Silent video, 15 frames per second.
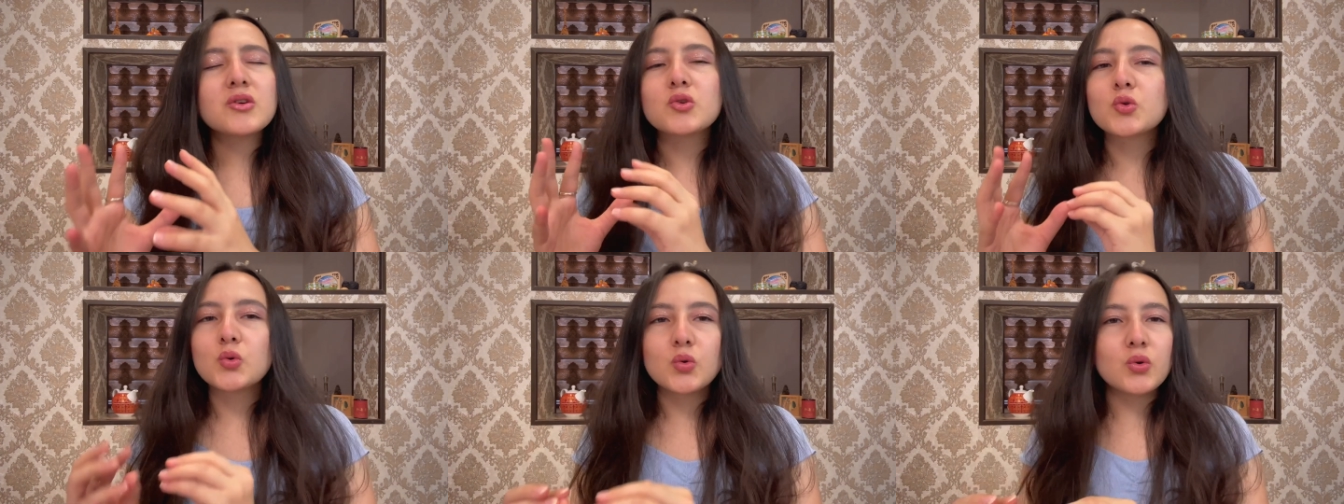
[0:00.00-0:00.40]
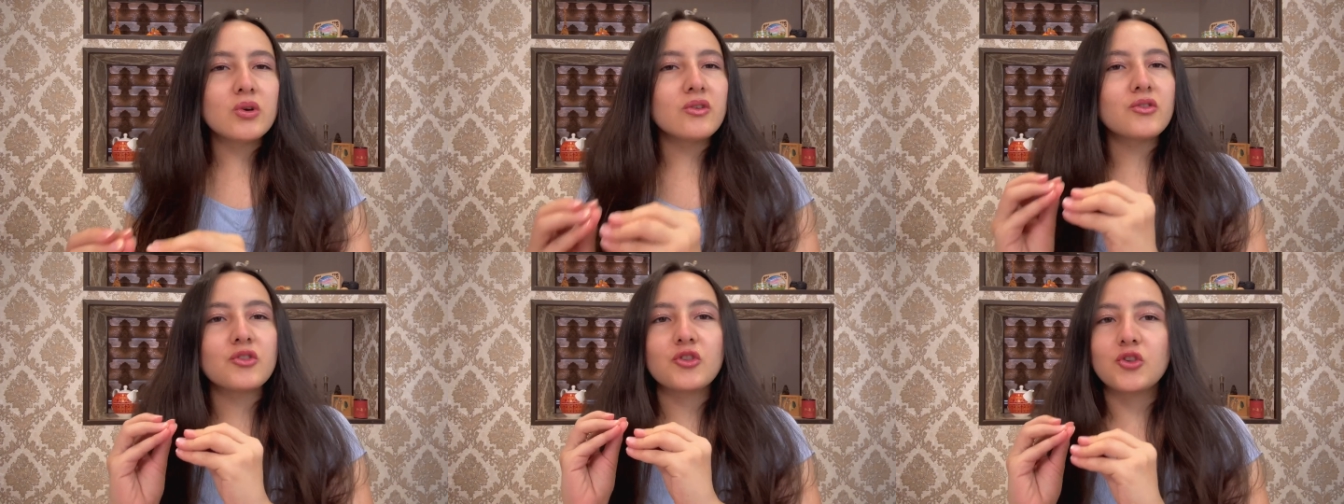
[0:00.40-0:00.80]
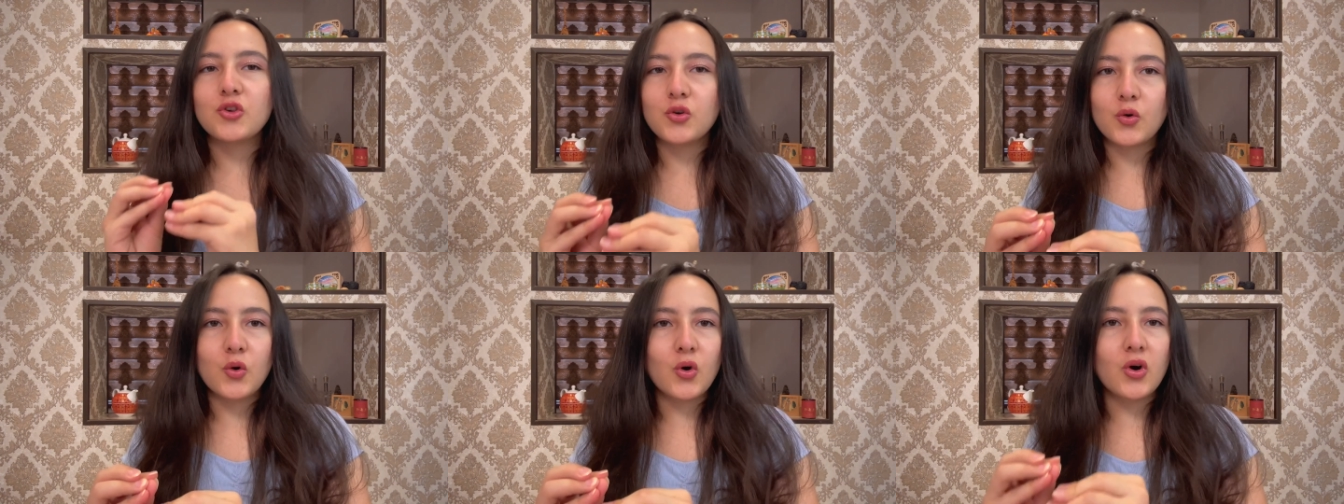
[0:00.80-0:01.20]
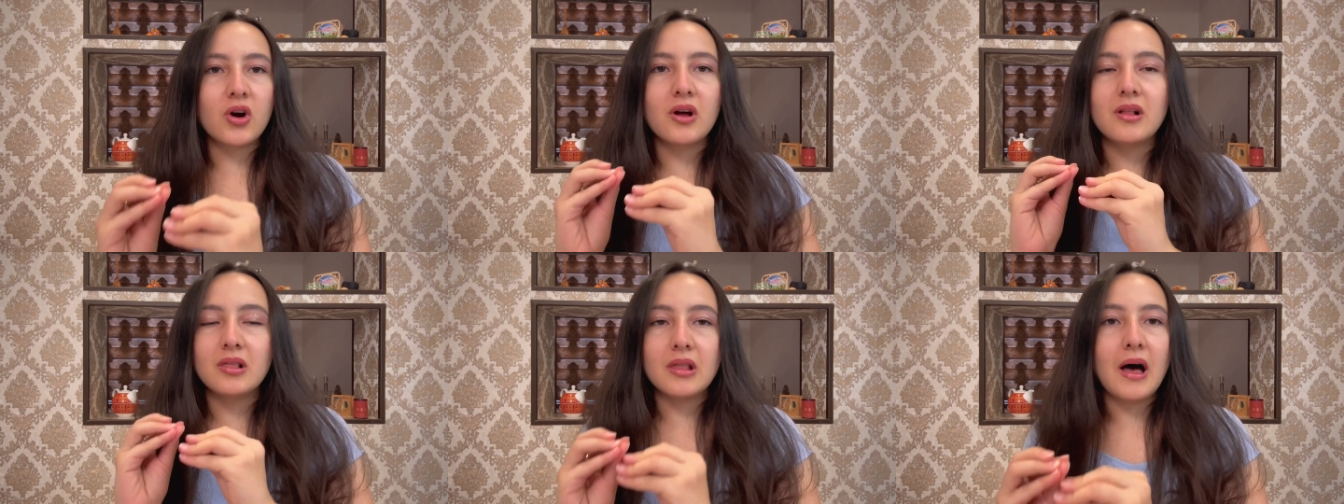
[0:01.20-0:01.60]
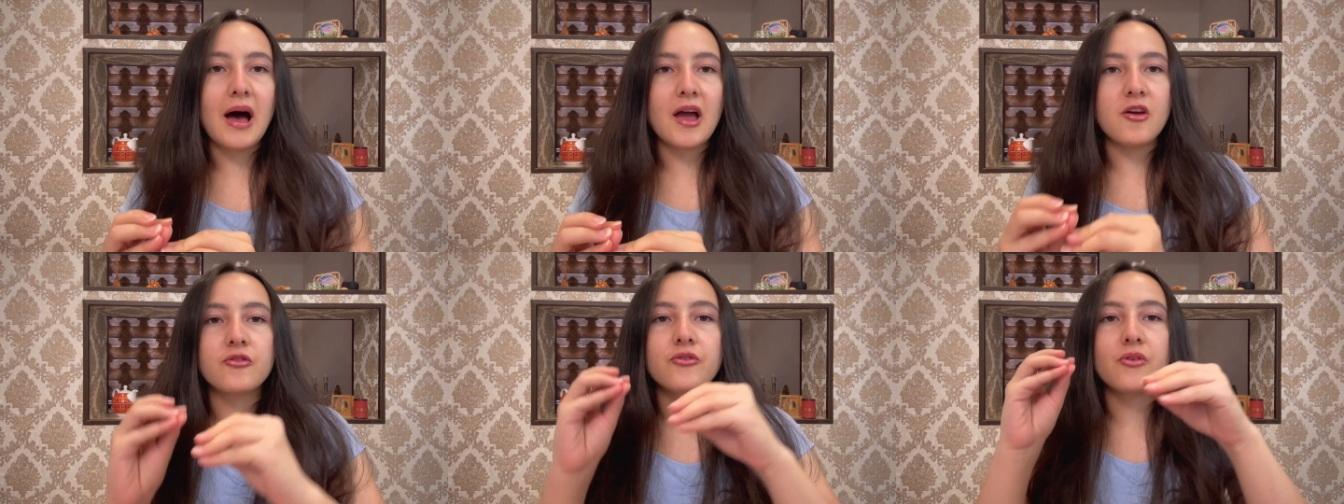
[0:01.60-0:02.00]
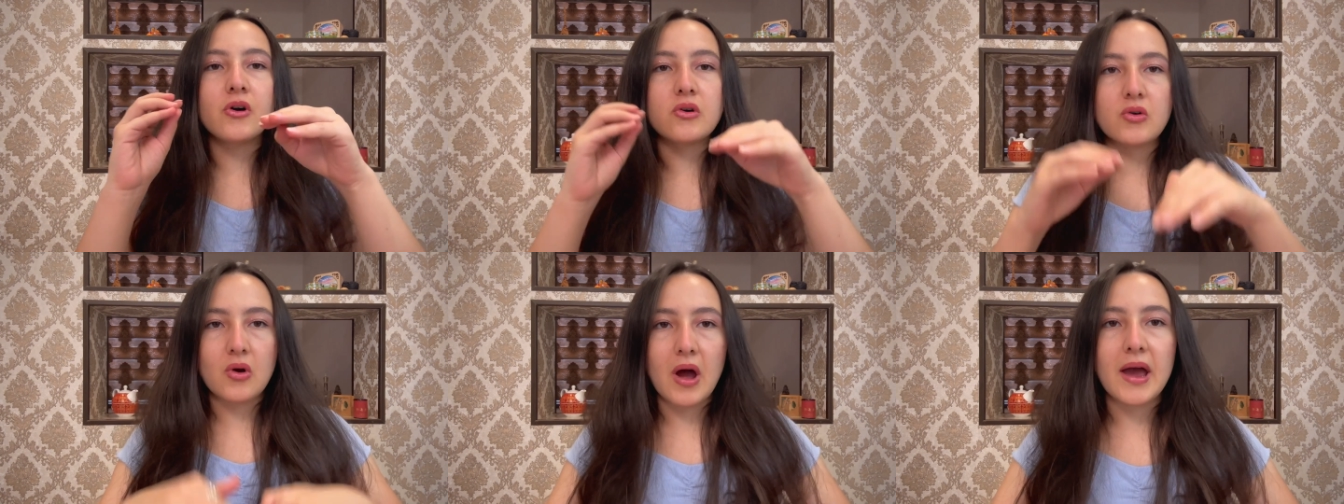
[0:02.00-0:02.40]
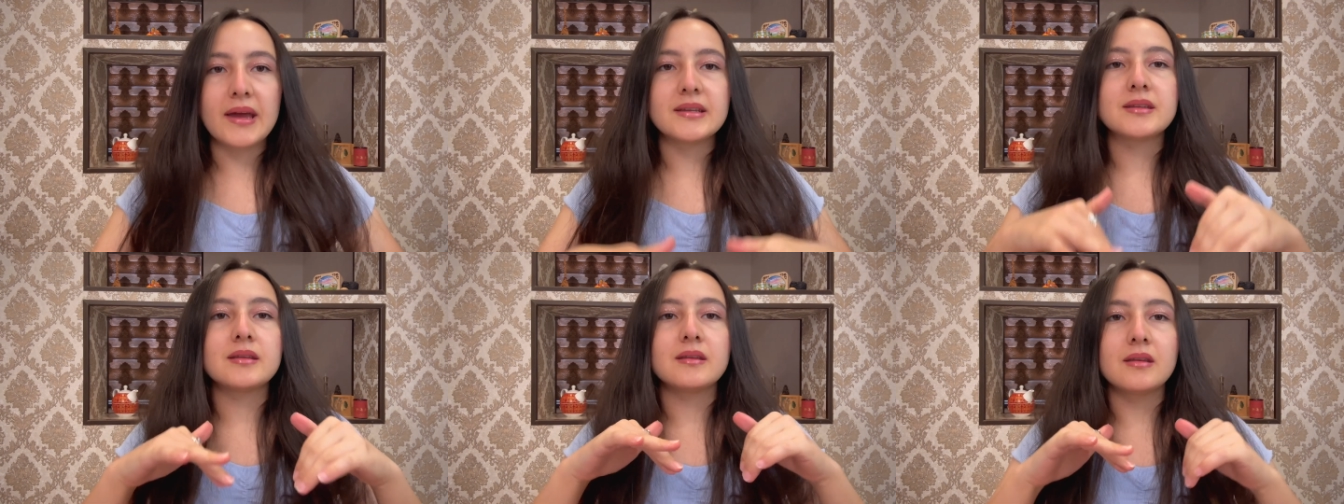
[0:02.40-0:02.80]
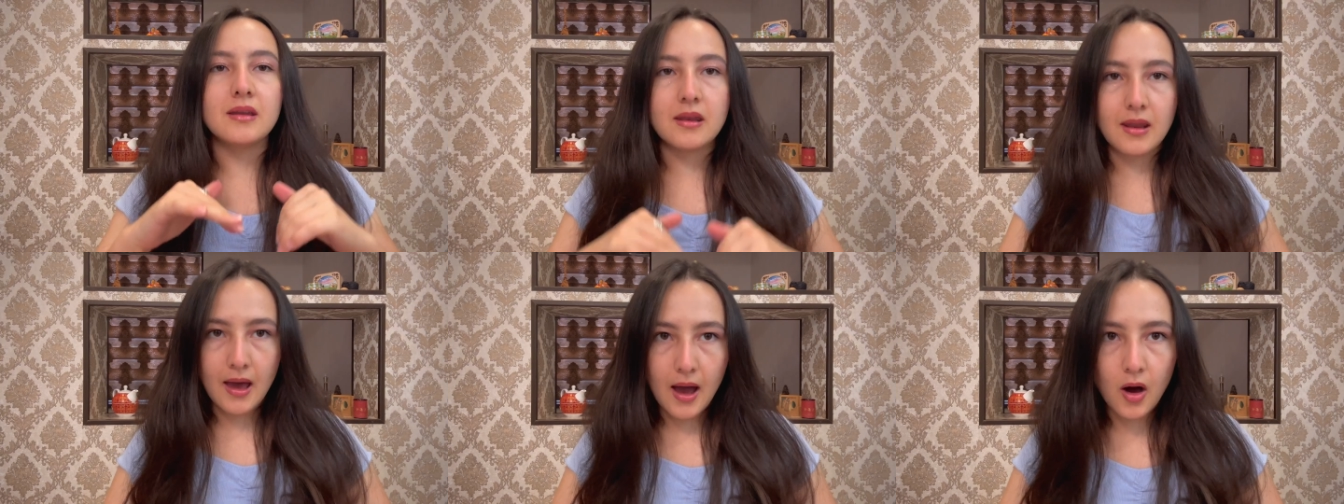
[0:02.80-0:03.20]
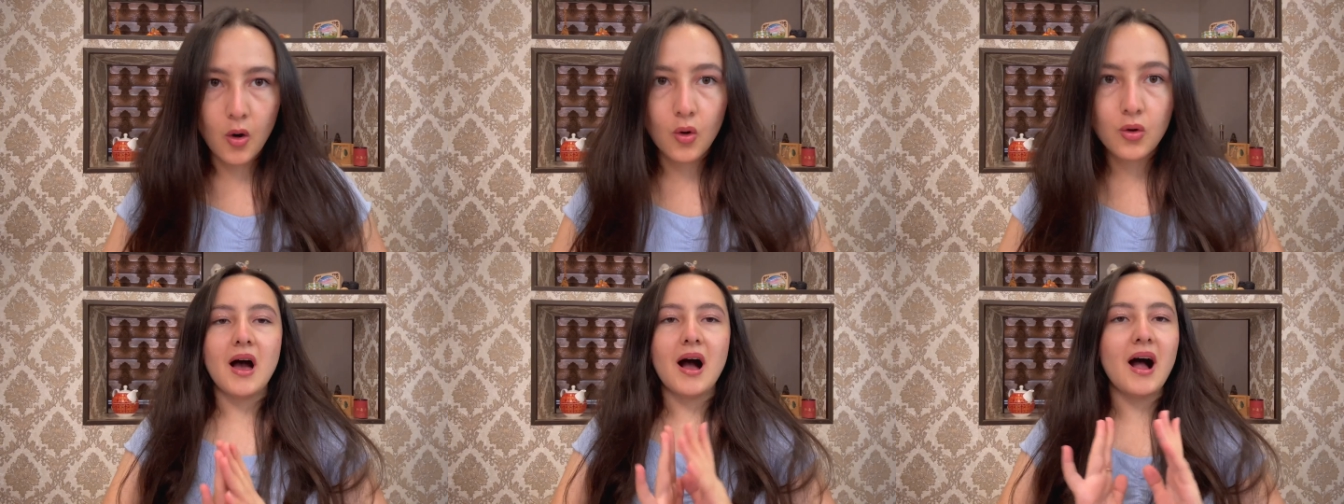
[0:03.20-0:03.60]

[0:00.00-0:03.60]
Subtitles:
ruins your life right now.